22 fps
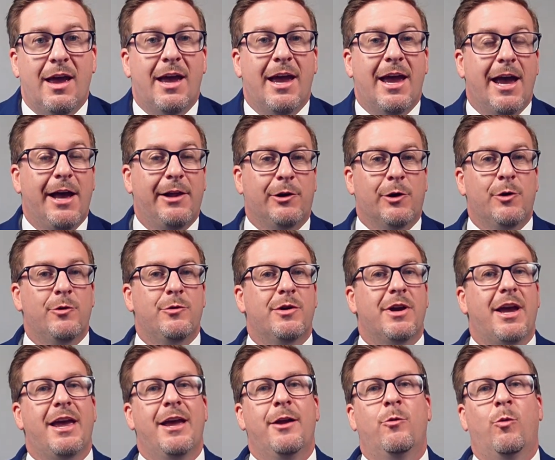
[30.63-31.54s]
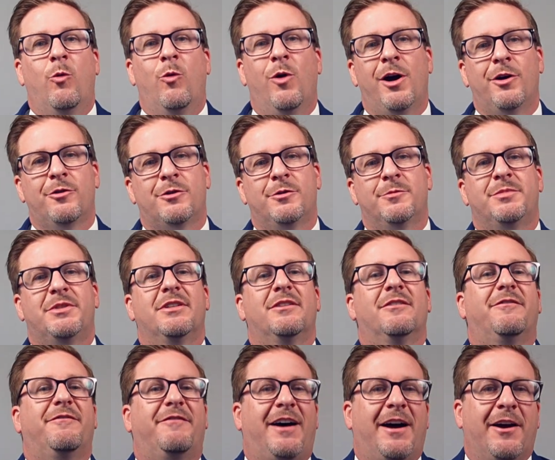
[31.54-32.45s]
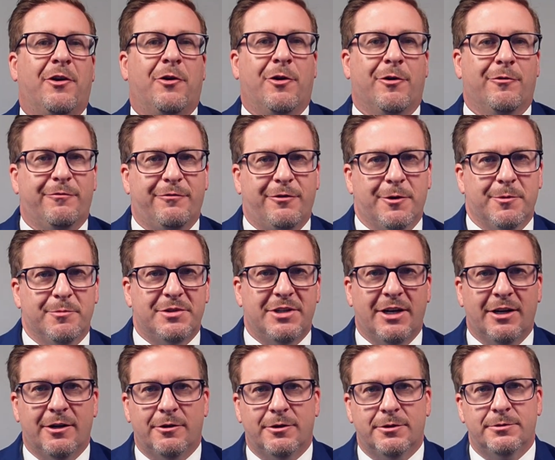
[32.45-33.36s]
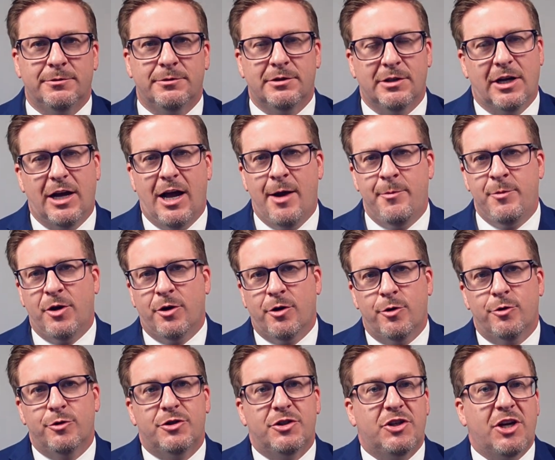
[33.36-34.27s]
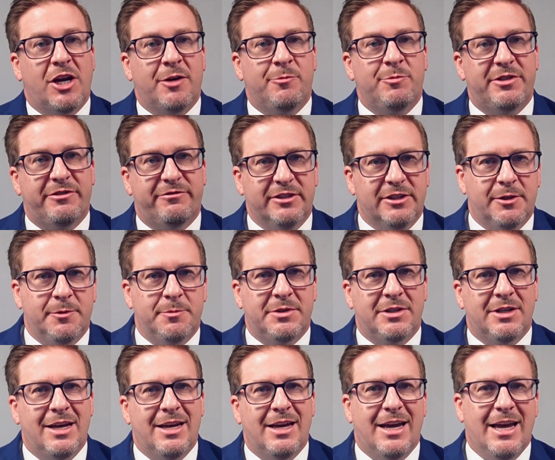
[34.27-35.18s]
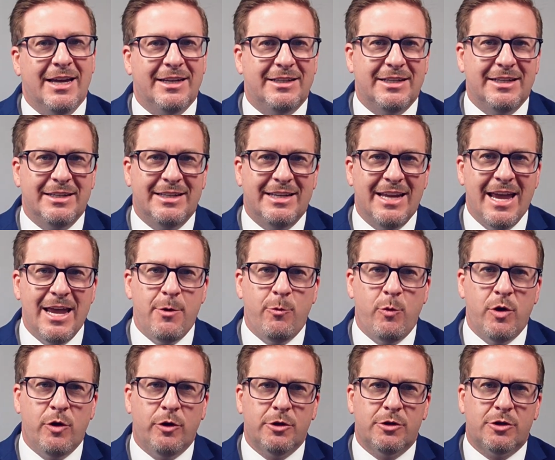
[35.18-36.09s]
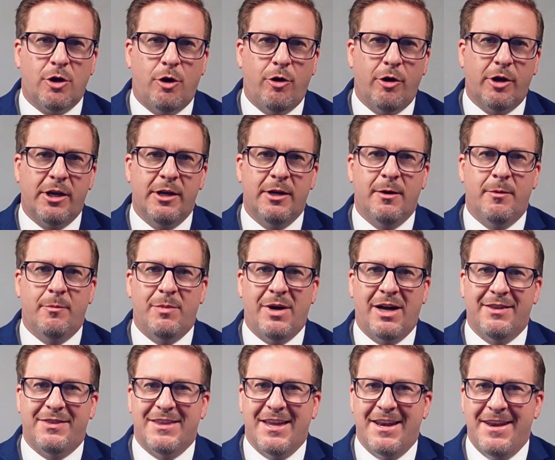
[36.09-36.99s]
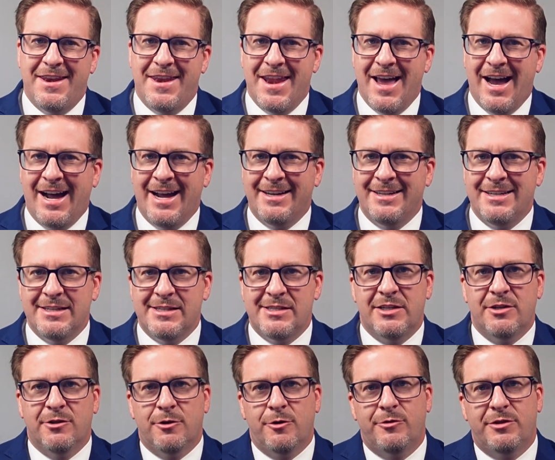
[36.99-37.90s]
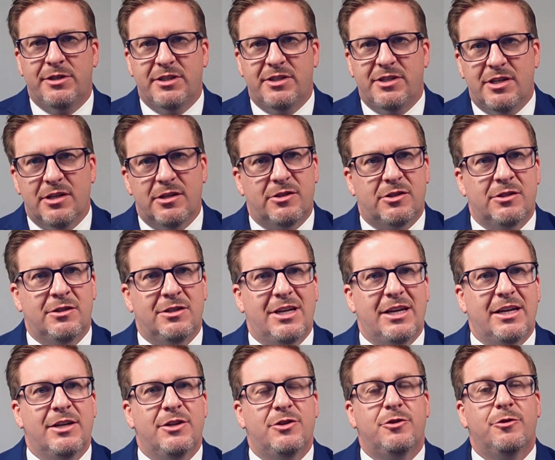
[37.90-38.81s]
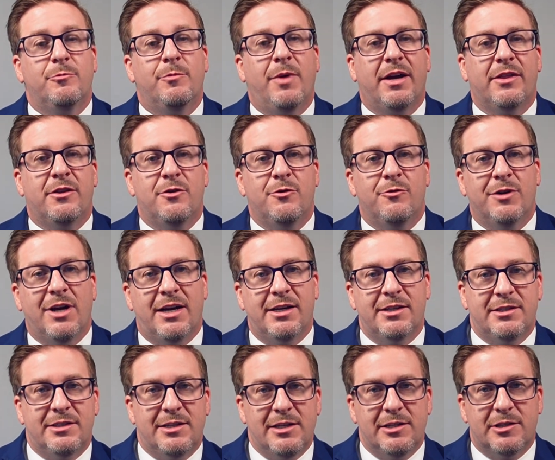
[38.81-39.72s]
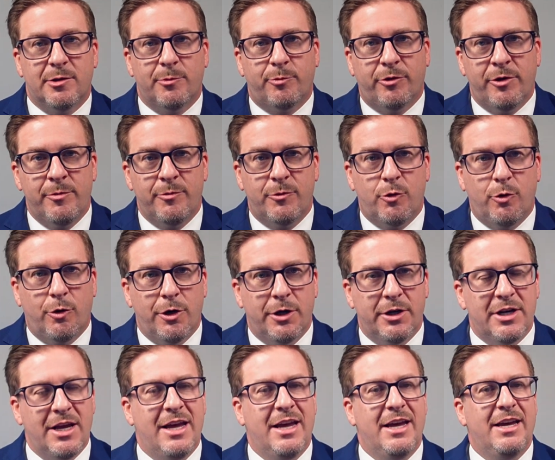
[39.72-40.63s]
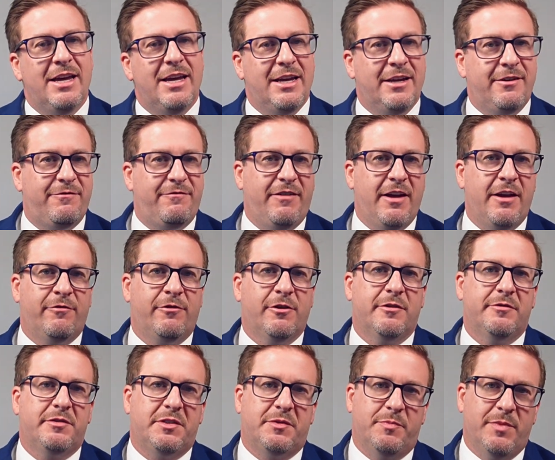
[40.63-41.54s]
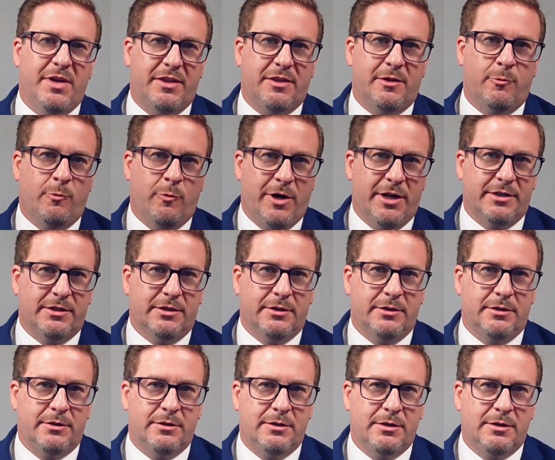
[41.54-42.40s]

Hello and welcome to the Firearm Firm channel. I'm your host James Phillips, and today we are talking about the 9-0 decision issued by the United States Supreme Court in favor of Smith & Wesson.